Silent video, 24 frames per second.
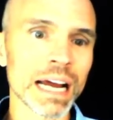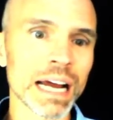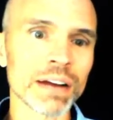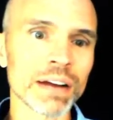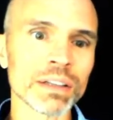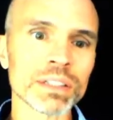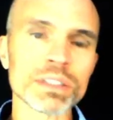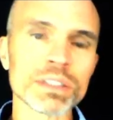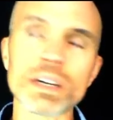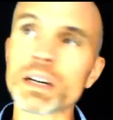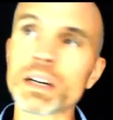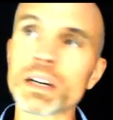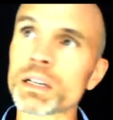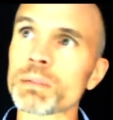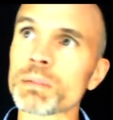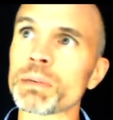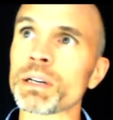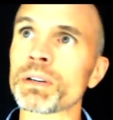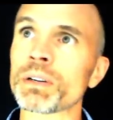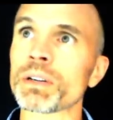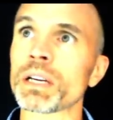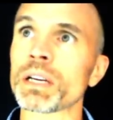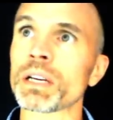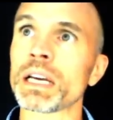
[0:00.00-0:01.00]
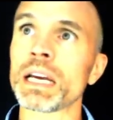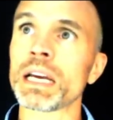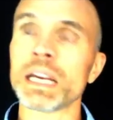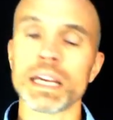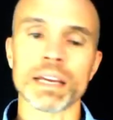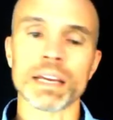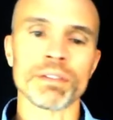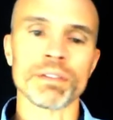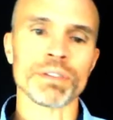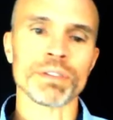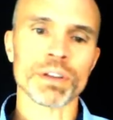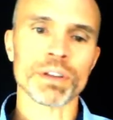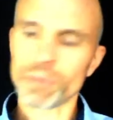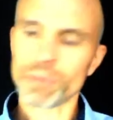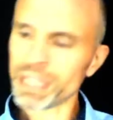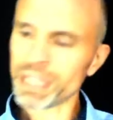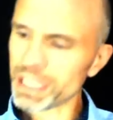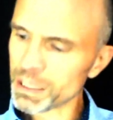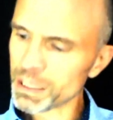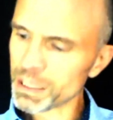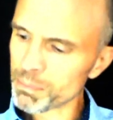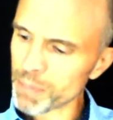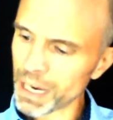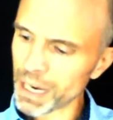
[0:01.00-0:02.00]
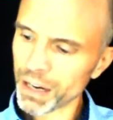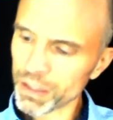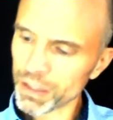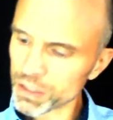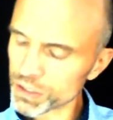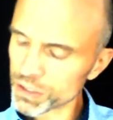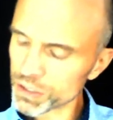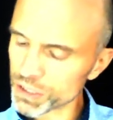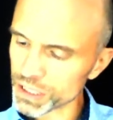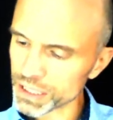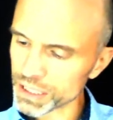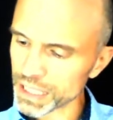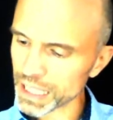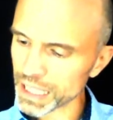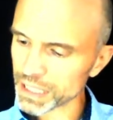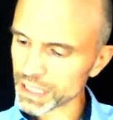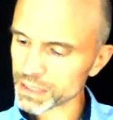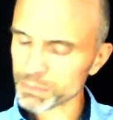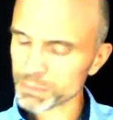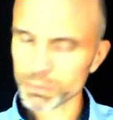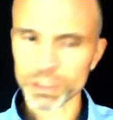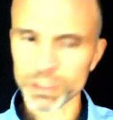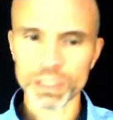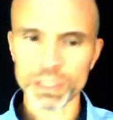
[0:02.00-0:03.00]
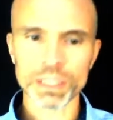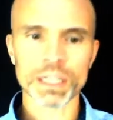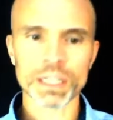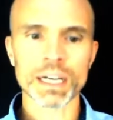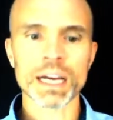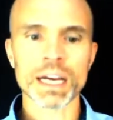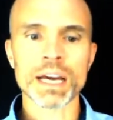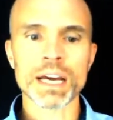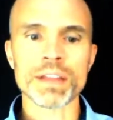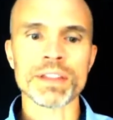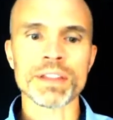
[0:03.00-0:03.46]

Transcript: How do you talk about, if you're reading a biology textbook,